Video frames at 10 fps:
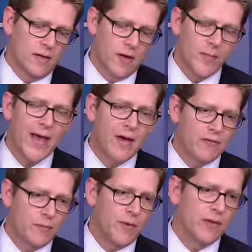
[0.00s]
on
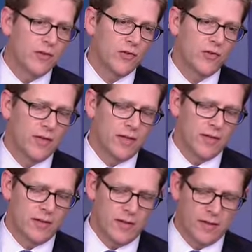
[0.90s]
behalf of peace,
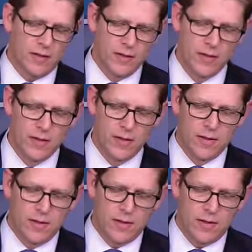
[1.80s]
and
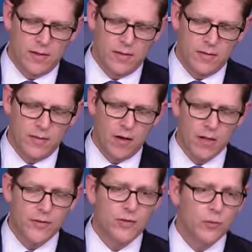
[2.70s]

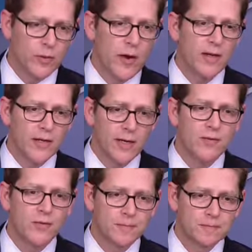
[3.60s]
all of it should be
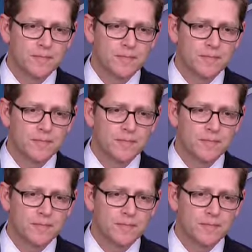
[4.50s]
recognized.